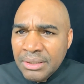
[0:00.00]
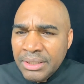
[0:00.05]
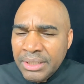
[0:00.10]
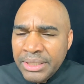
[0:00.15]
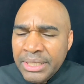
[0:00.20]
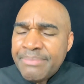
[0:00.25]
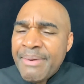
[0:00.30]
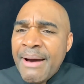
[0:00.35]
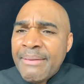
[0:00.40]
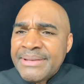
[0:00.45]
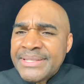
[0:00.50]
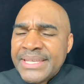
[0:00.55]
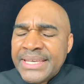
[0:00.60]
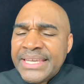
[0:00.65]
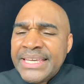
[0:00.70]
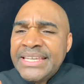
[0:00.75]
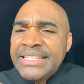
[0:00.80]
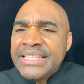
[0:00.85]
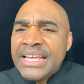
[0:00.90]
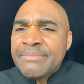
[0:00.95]
The Bible says,
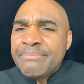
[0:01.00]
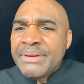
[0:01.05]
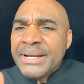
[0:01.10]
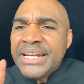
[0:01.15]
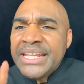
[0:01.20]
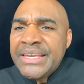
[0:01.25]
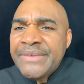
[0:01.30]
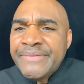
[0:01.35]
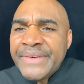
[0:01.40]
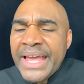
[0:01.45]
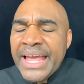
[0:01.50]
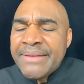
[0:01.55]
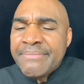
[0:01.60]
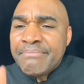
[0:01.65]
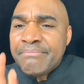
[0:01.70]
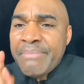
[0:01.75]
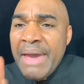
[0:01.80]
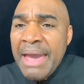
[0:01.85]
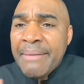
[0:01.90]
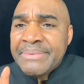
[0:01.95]
he that believeth
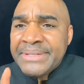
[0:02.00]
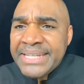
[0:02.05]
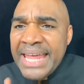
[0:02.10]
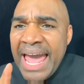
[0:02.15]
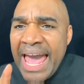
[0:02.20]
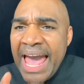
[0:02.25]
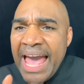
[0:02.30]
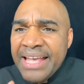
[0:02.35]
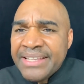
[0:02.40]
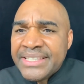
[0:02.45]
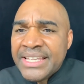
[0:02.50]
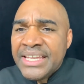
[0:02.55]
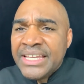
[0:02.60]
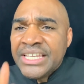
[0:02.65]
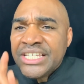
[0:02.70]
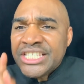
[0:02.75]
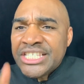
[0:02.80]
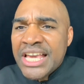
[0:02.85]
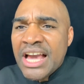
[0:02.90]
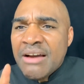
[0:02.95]
and baptized
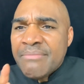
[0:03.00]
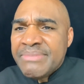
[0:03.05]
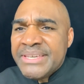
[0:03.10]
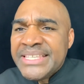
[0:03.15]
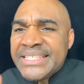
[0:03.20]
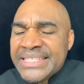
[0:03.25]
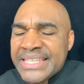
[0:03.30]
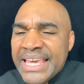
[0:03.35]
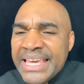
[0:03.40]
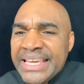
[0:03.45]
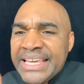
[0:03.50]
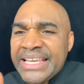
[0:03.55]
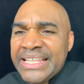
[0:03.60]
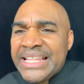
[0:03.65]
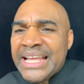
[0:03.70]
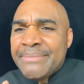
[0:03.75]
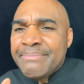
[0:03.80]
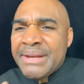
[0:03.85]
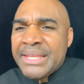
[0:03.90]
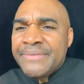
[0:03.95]
shall be saved. He
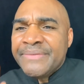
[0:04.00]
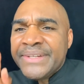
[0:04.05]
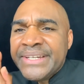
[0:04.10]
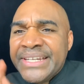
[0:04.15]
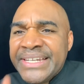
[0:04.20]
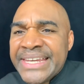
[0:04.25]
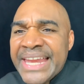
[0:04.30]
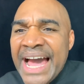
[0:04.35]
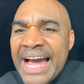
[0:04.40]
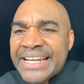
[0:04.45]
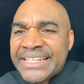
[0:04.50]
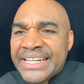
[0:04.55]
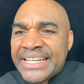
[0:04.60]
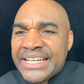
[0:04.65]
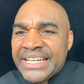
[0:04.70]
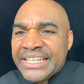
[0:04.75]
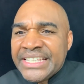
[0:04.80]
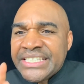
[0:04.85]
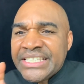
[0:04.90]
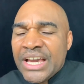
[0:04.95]
that believeth not
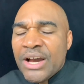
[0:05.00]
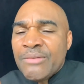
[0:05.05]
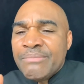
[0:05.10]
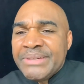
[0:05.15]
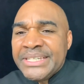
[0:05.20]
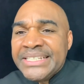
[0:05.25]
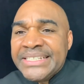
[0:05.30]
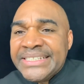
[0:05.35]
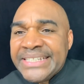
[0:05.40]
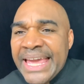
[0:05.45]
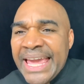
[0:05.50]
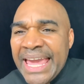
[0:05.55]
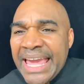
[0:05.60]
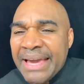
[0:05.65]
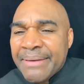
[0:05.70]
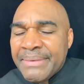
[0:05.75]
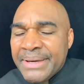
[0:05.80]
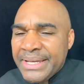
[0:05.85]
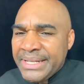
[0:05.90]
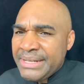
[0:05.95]
shall be damned.